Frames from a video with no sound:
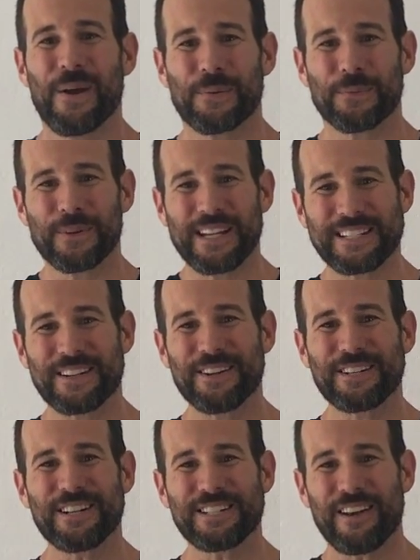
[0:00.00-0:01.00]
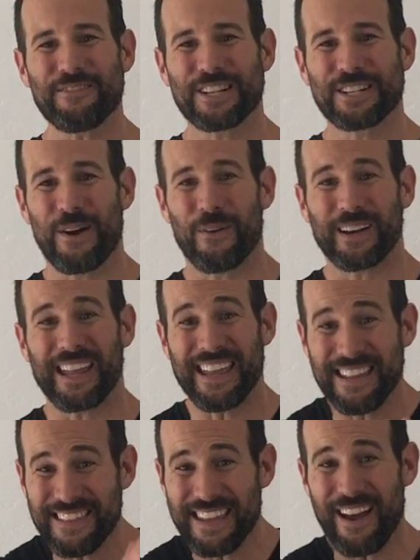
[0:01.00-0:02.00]
researchers have shown
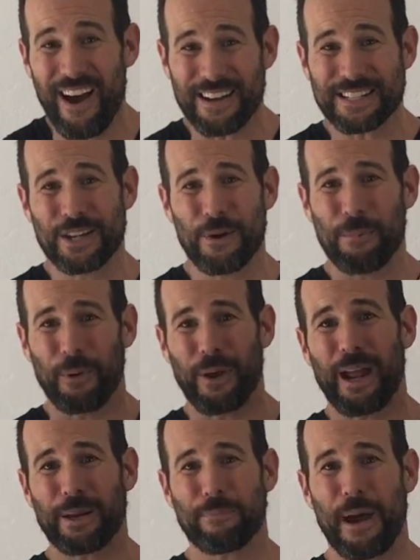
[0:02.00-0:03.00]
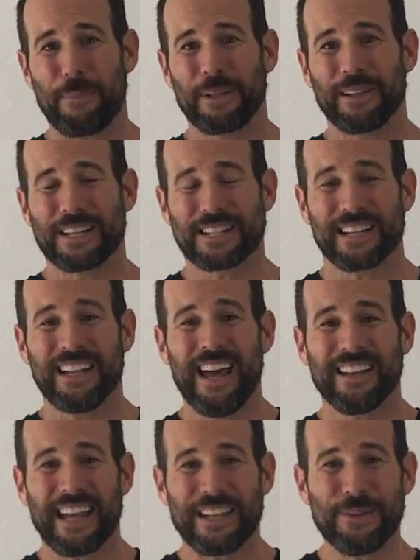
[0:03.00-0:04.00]
in the osteoporotic population
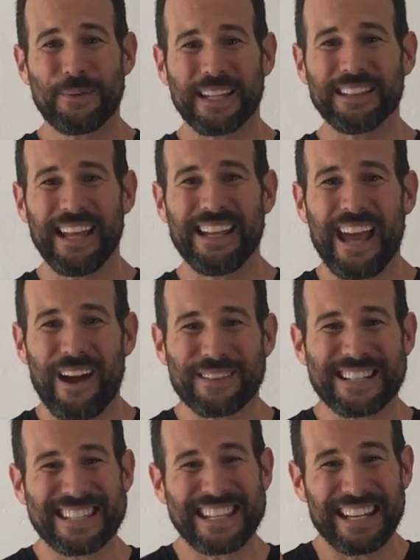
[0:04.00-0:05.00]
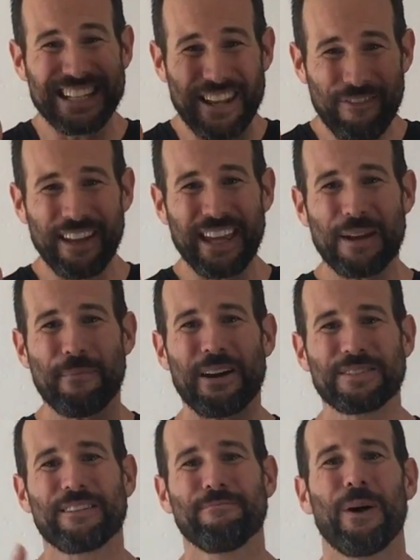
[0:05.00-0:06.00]
that you can lay down significant
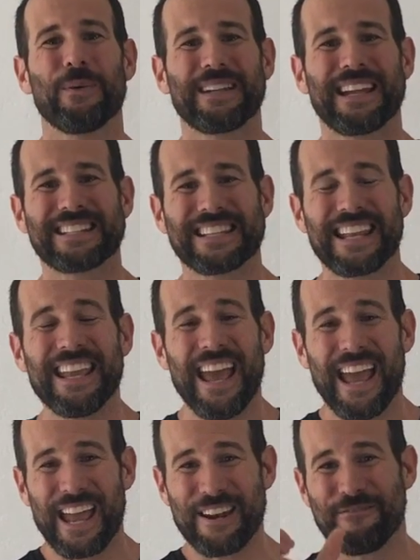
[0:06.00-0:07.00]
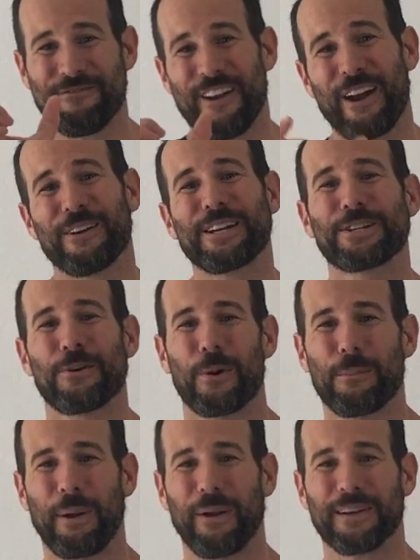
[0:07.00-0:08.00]
amounts of bone density in very
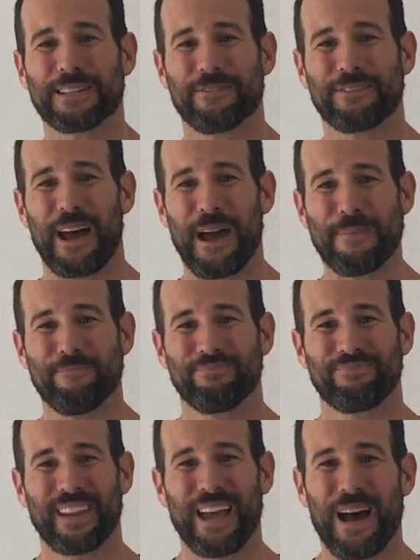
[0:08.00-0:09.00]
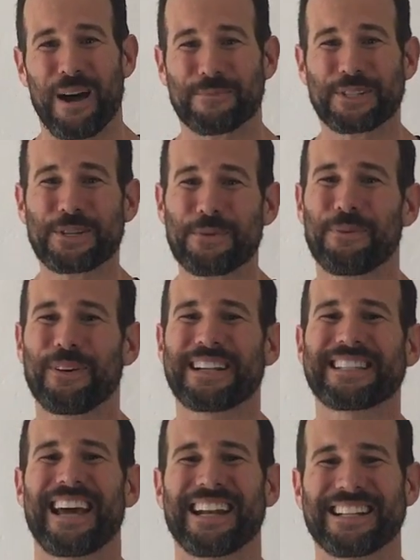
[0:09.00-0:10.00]
short periods of time. I'm super
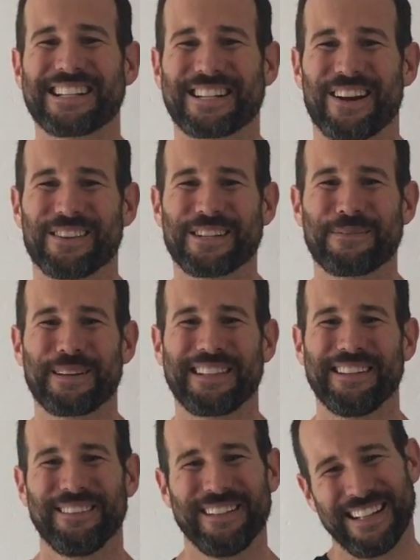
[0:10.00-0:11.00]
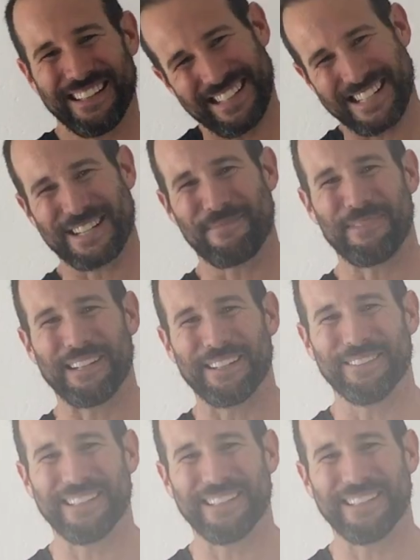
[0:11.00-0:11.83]
excited to share this with you. Let's jump into